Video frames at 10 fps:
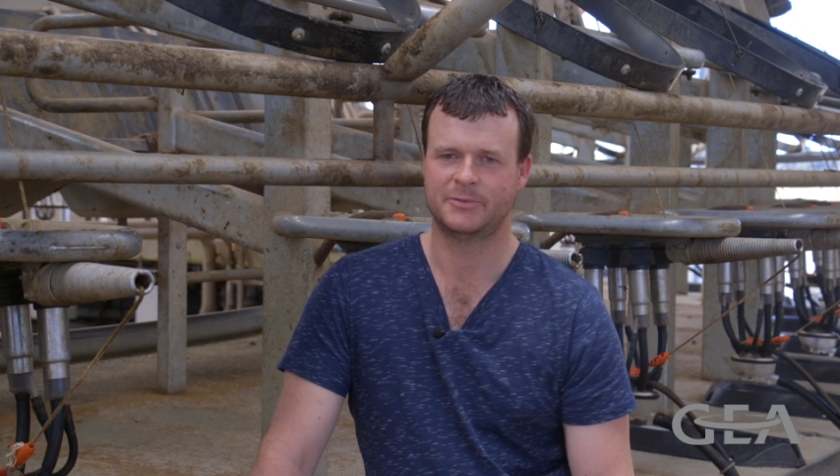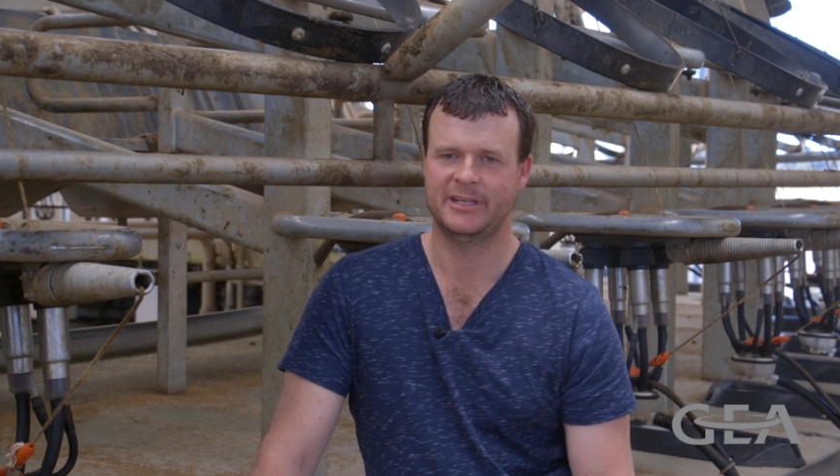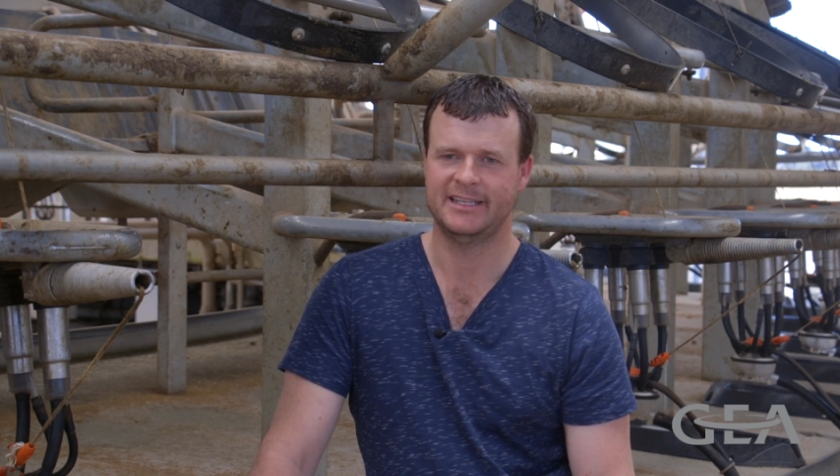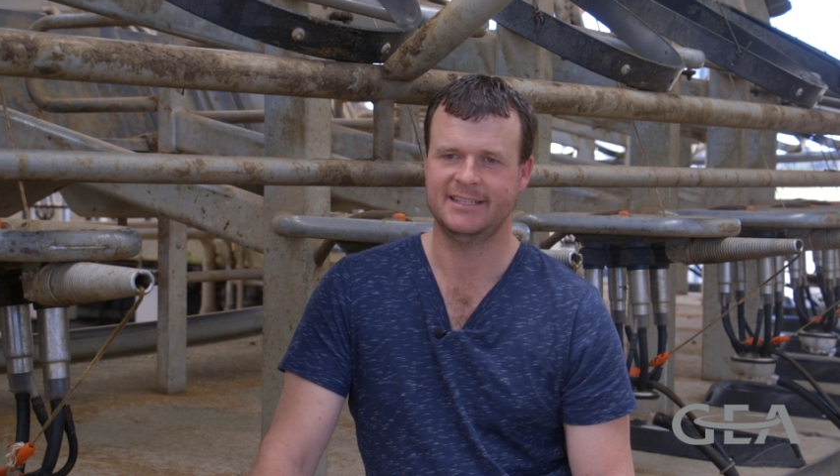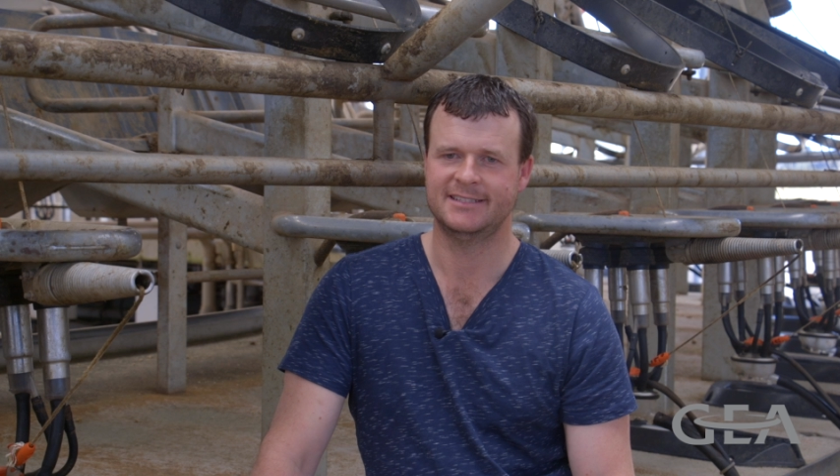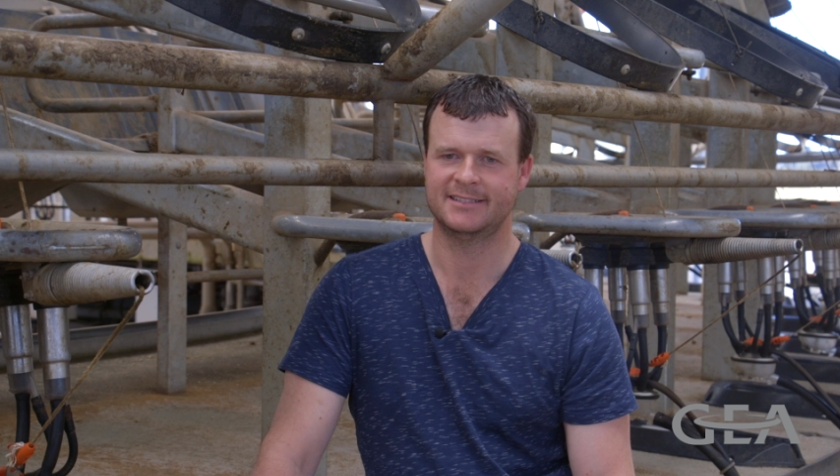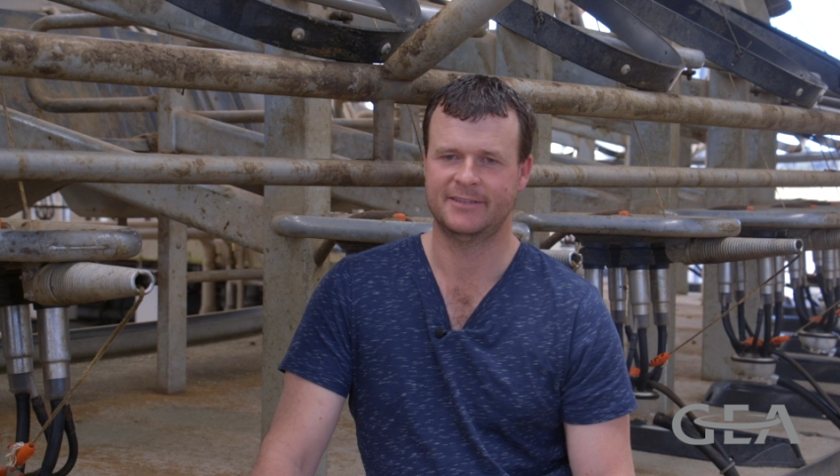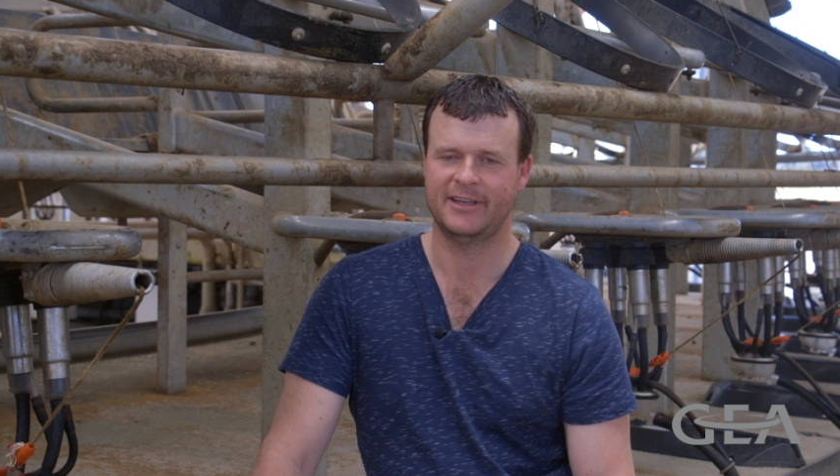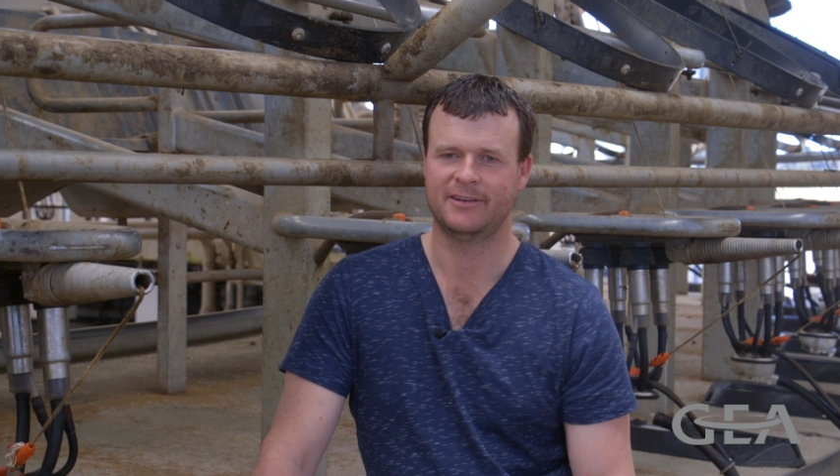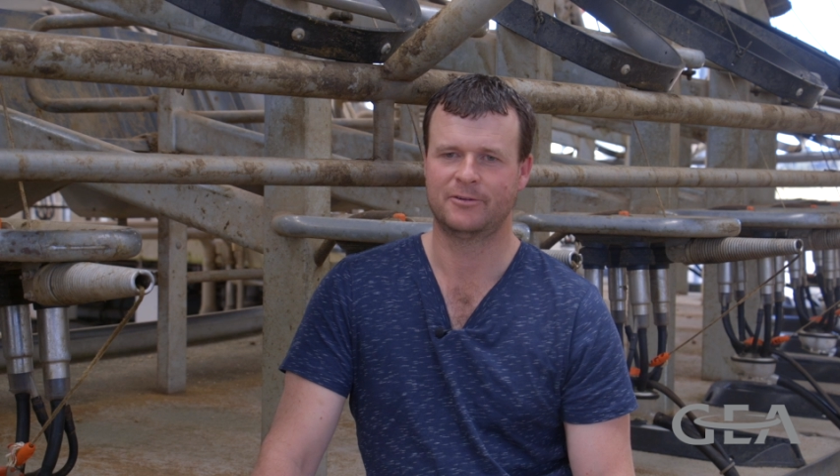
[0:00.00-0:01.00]
20 years and
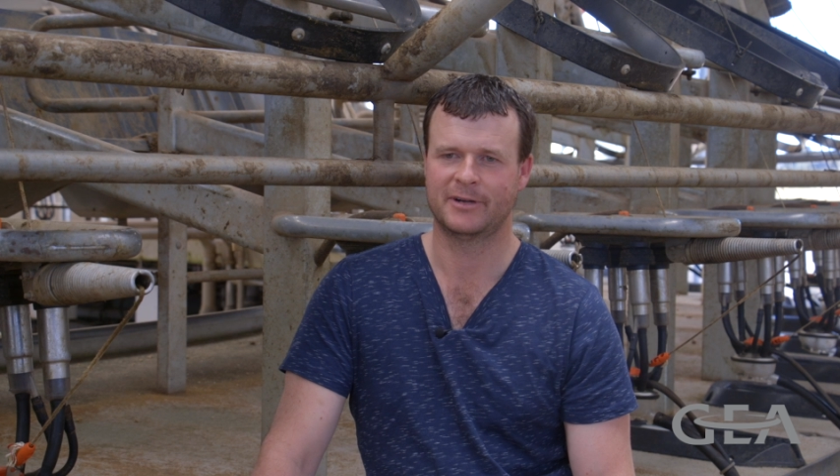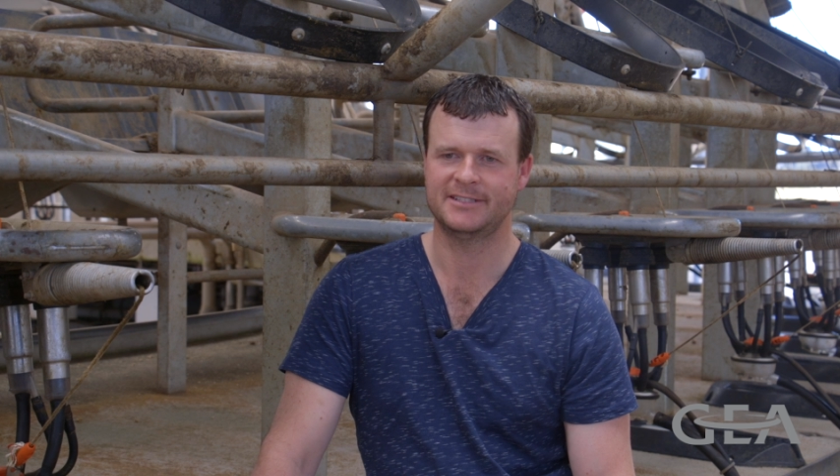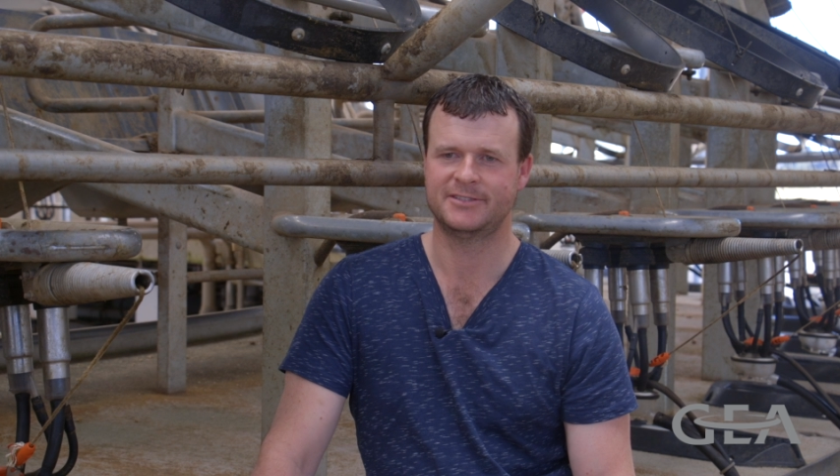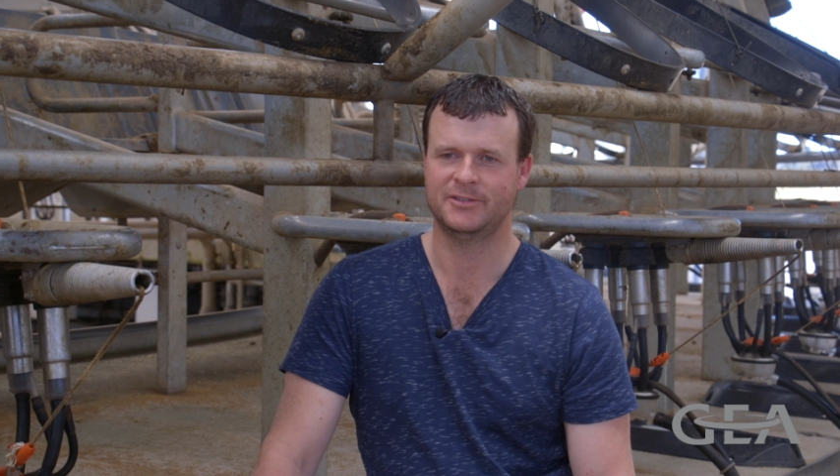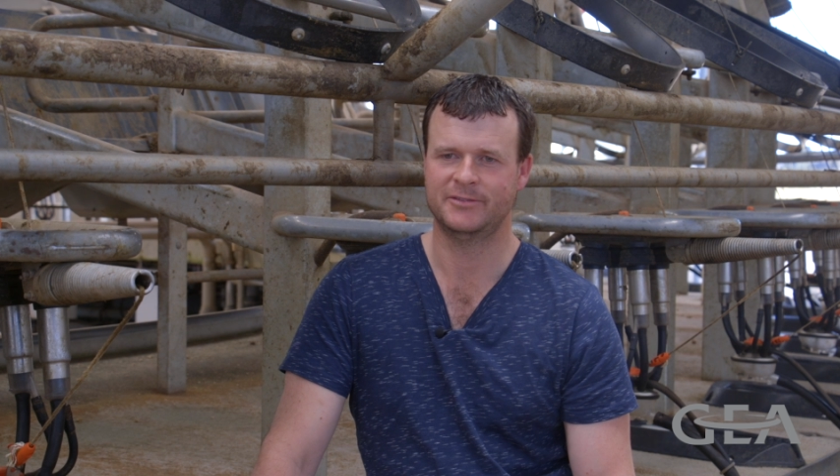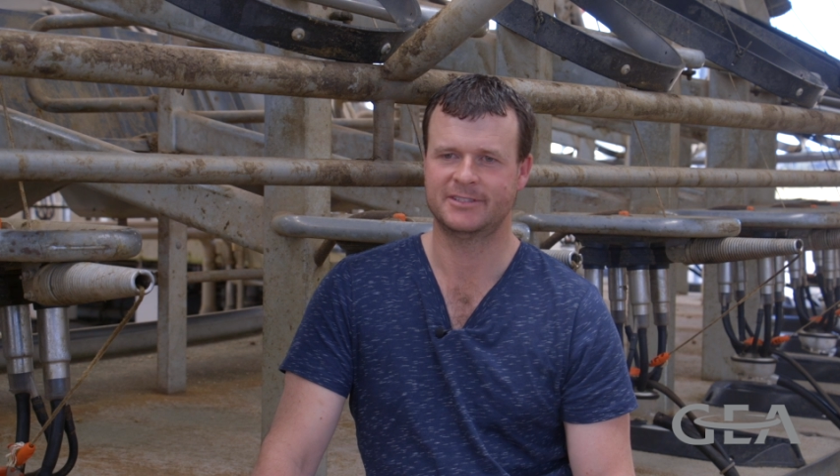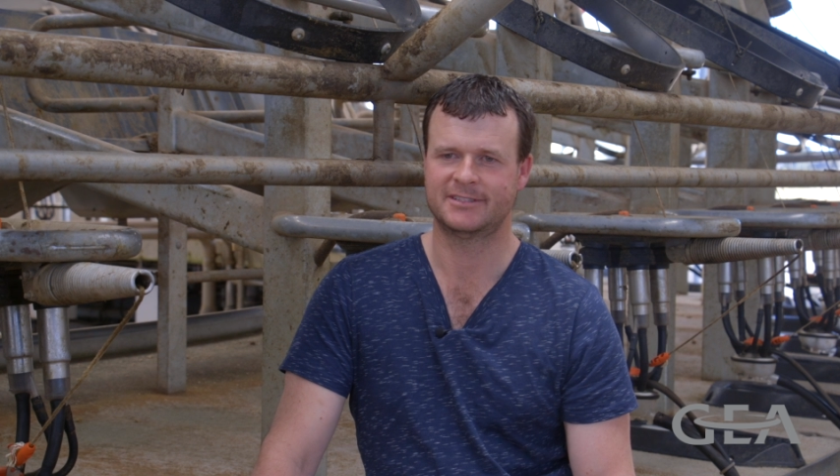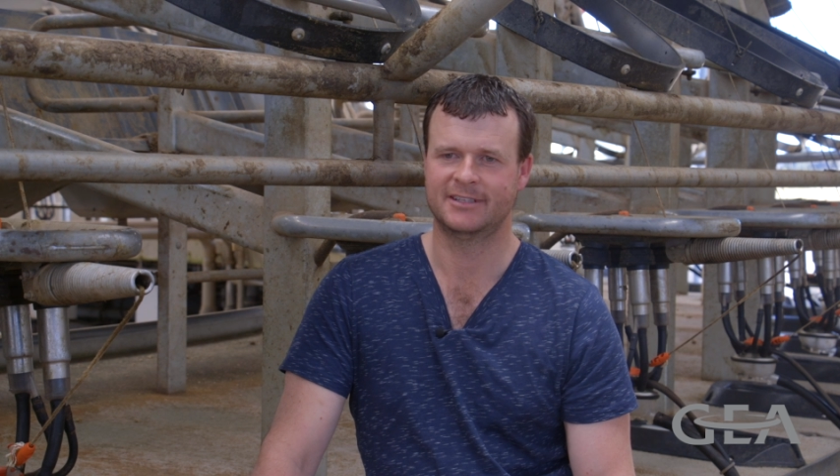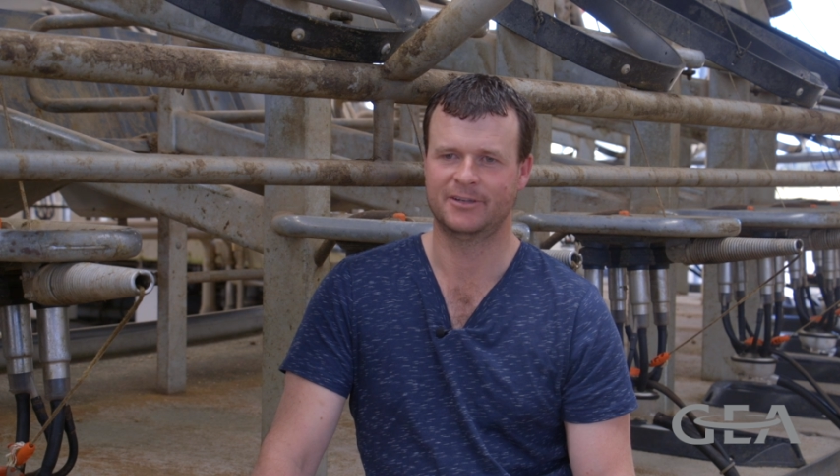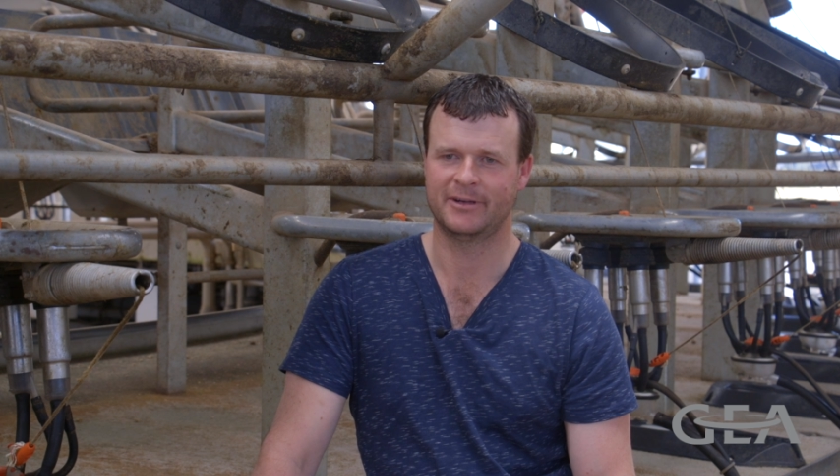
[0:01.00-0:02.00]
have had great
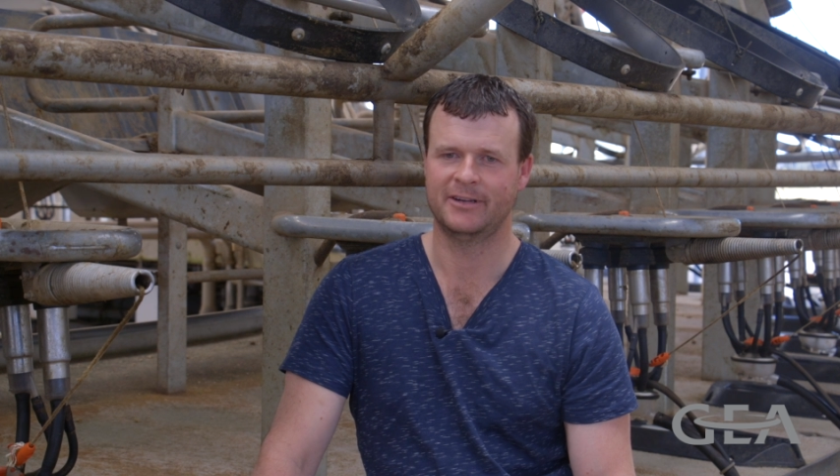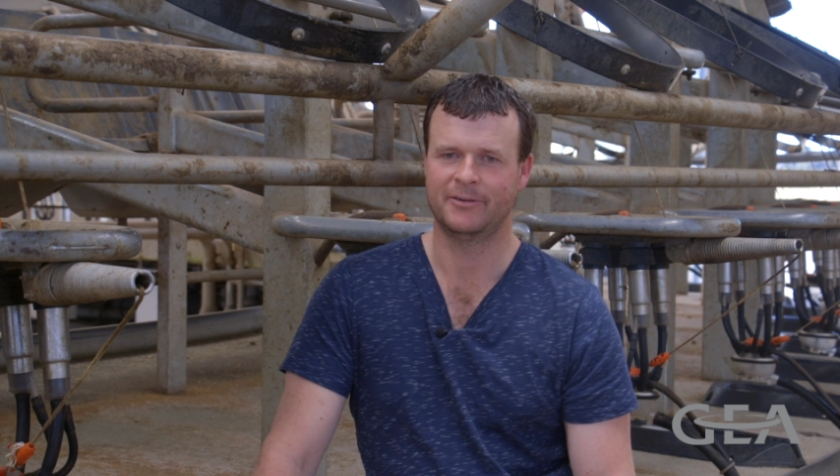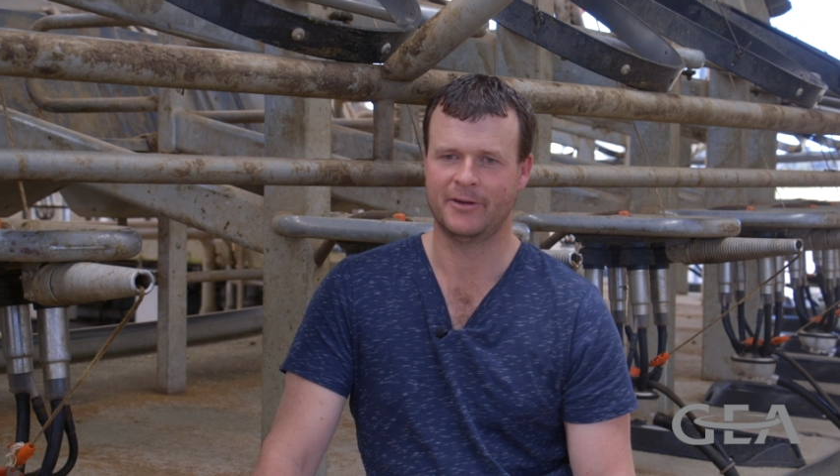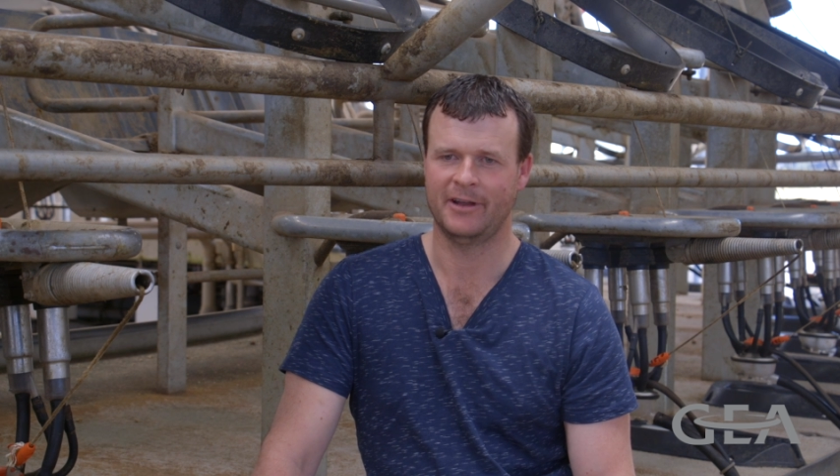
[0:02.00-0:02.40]
service and great